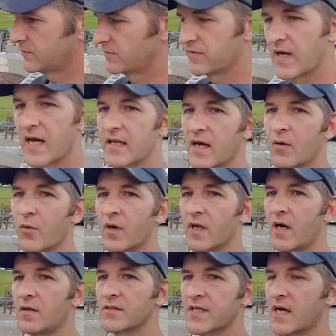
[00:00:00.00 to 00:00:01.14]
find out what
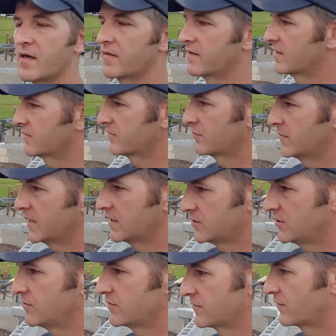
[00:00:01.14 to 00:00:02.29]
all's out there for me to
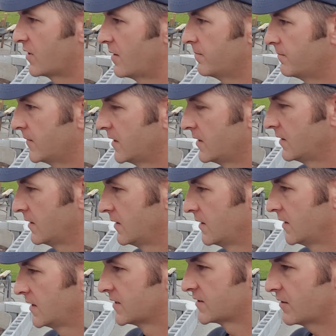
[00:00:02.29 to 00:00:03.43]
choose from.
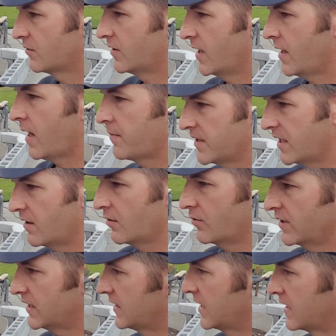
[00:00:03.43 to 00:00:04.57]
So I'm
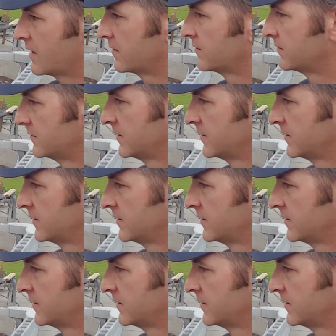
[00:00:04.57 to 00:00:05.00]
narrowing it down.